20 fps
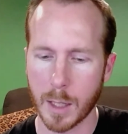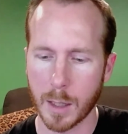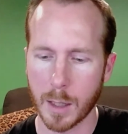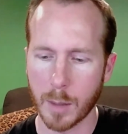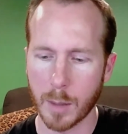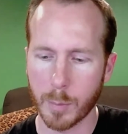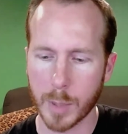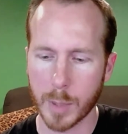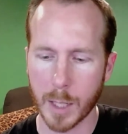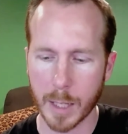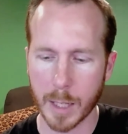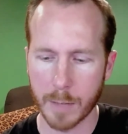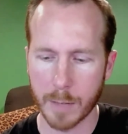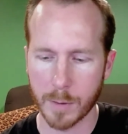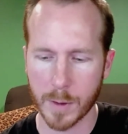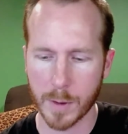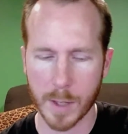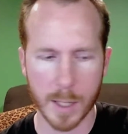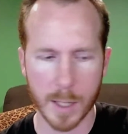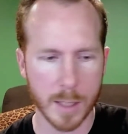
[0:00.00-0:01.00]
plug
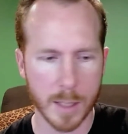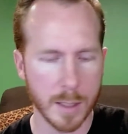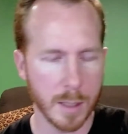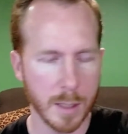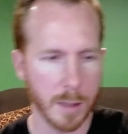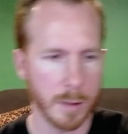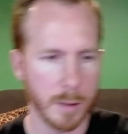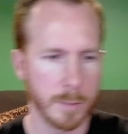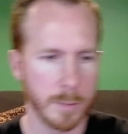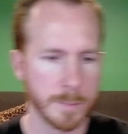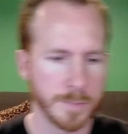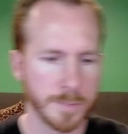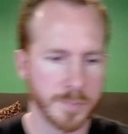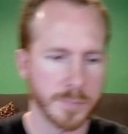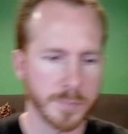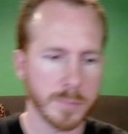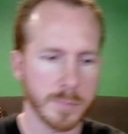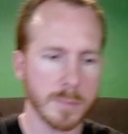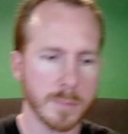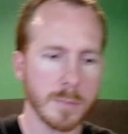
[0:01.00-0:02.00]
everything in here.
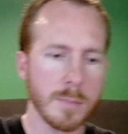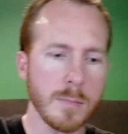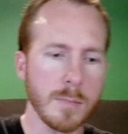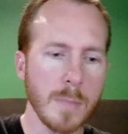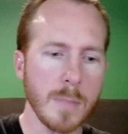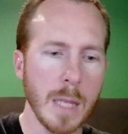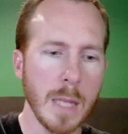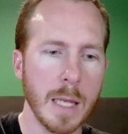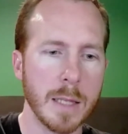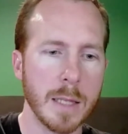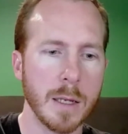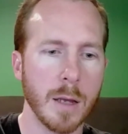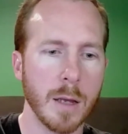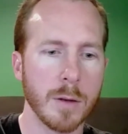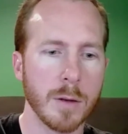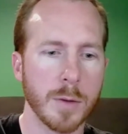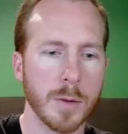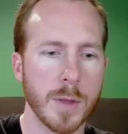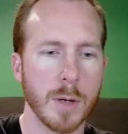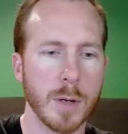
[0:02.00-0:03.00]
And the
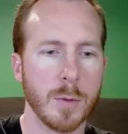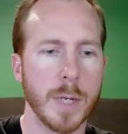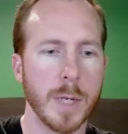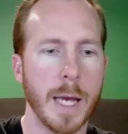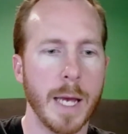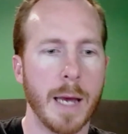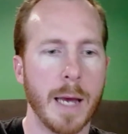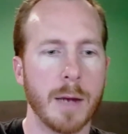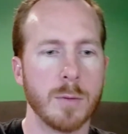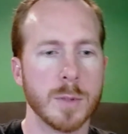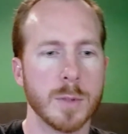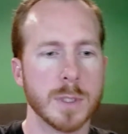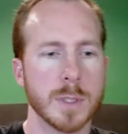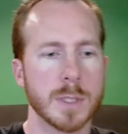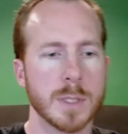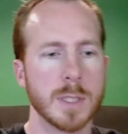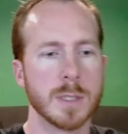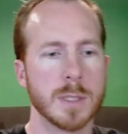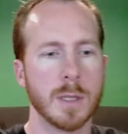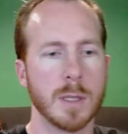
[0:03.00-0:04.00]
other thing we had
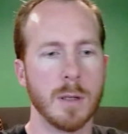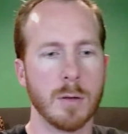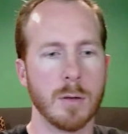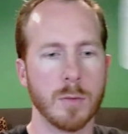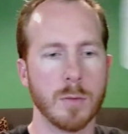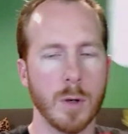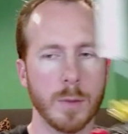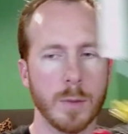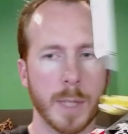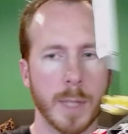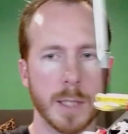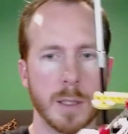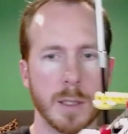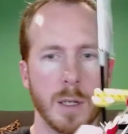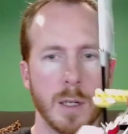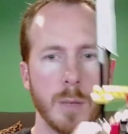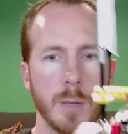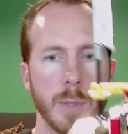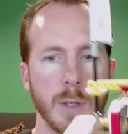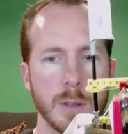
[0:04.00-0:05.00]
was this little robot
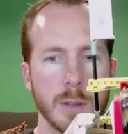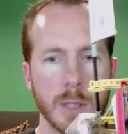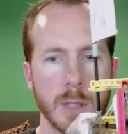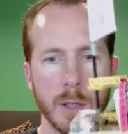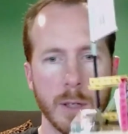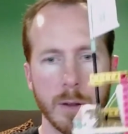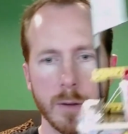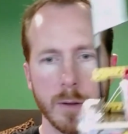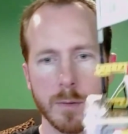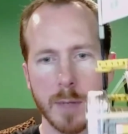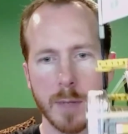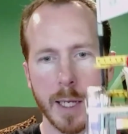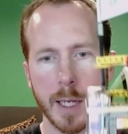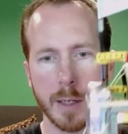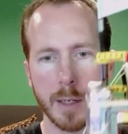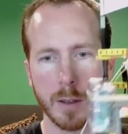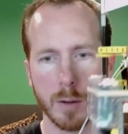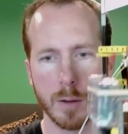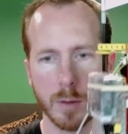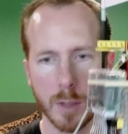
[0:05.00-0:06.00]
that I built out of
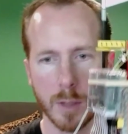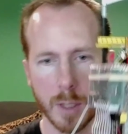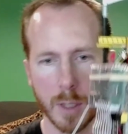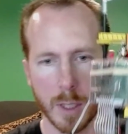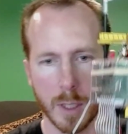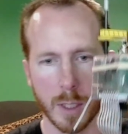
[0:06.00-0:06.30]
Lego